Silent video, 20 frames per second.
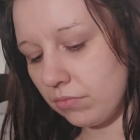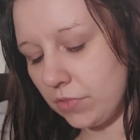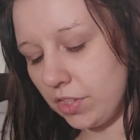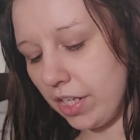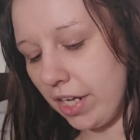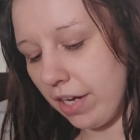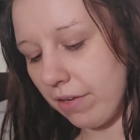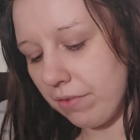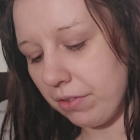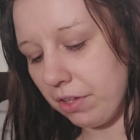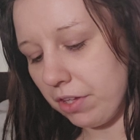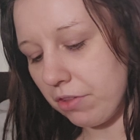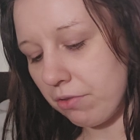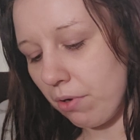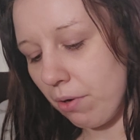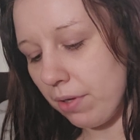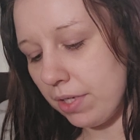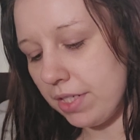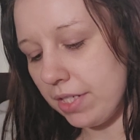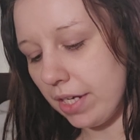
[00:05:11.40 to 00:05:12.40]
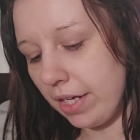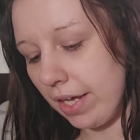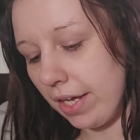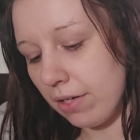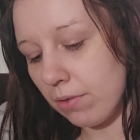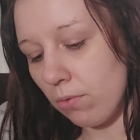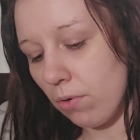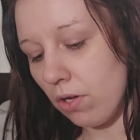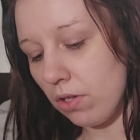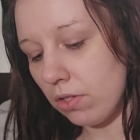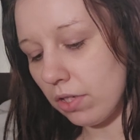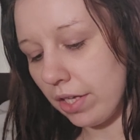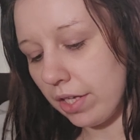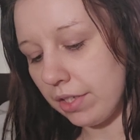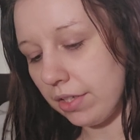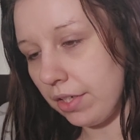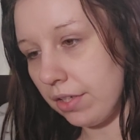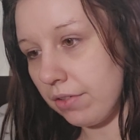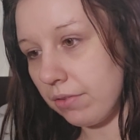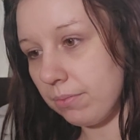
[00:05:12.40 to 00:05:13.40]
You can't really throw a dick at a wall,
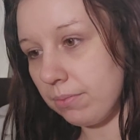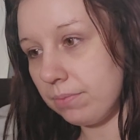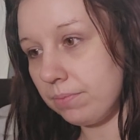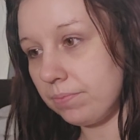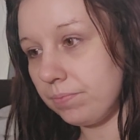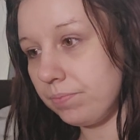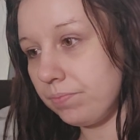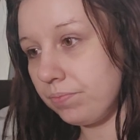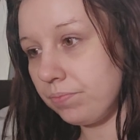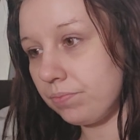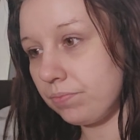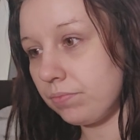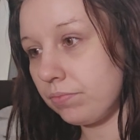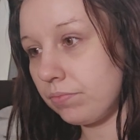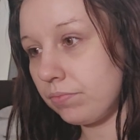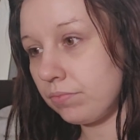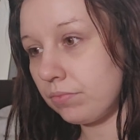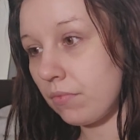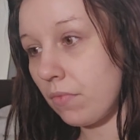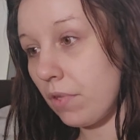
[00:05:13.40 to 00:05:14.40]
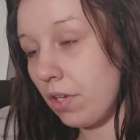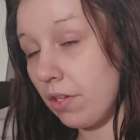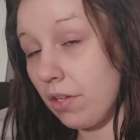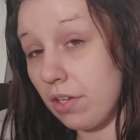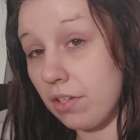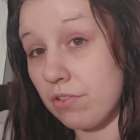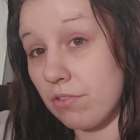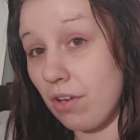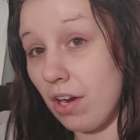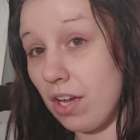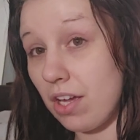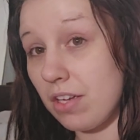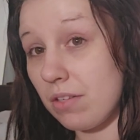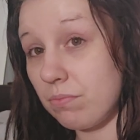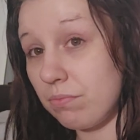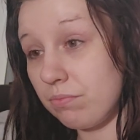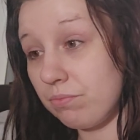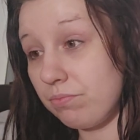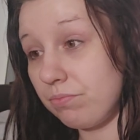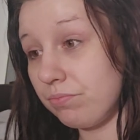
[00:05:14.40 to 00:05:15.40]
can you? You can try.
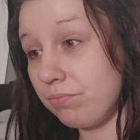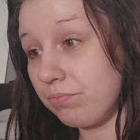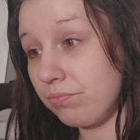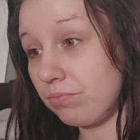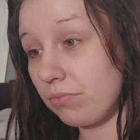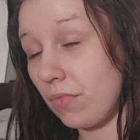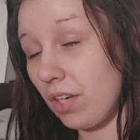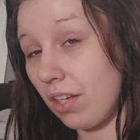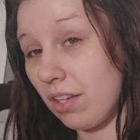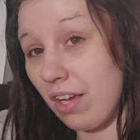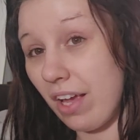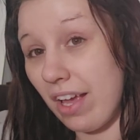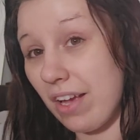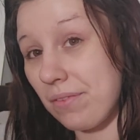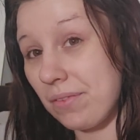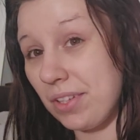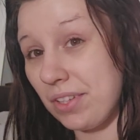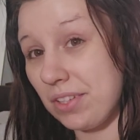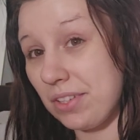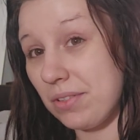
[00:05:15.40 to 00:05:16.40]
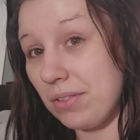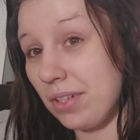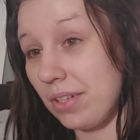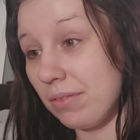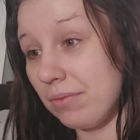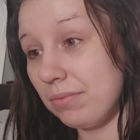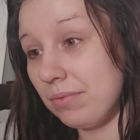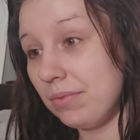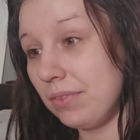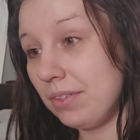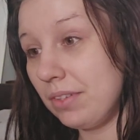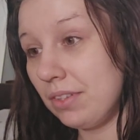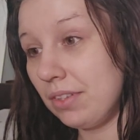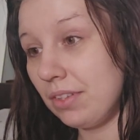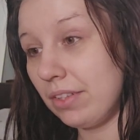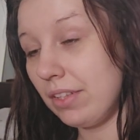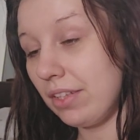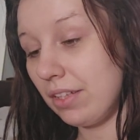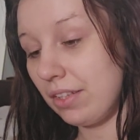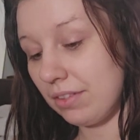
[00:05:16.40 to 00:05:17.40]
You can't really do it.
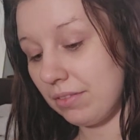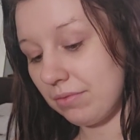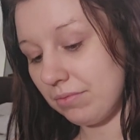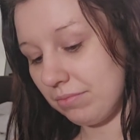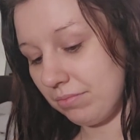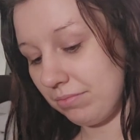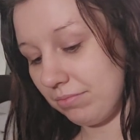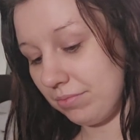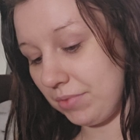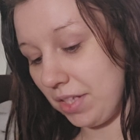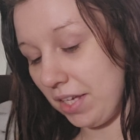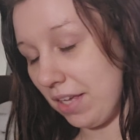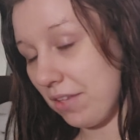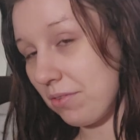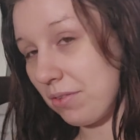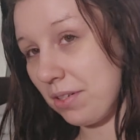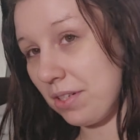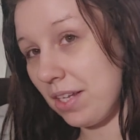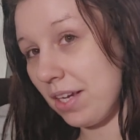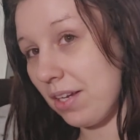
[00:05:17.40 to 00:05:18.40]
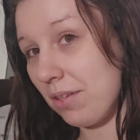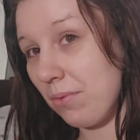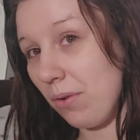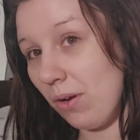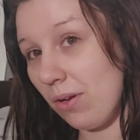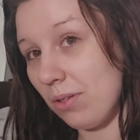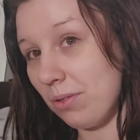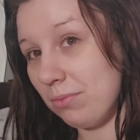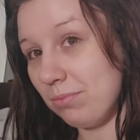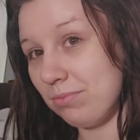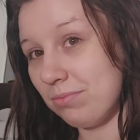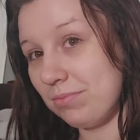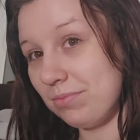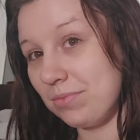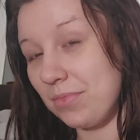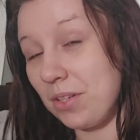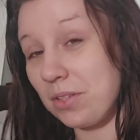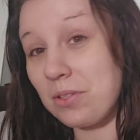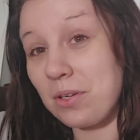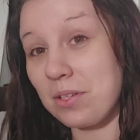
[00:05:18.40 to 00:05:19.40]
You can't throw a dick at a wall.
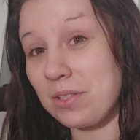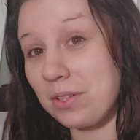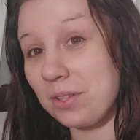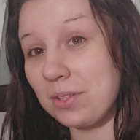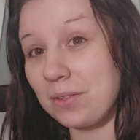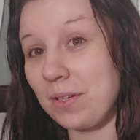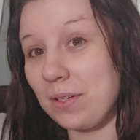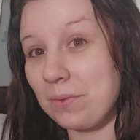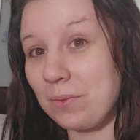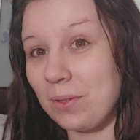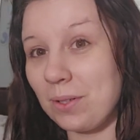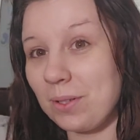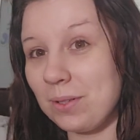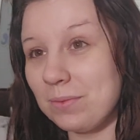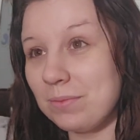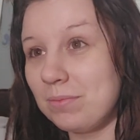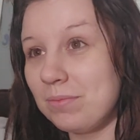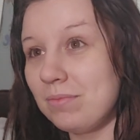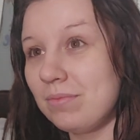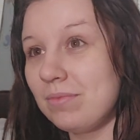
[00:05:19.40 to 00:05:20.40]
You can throw a dildo at a wall.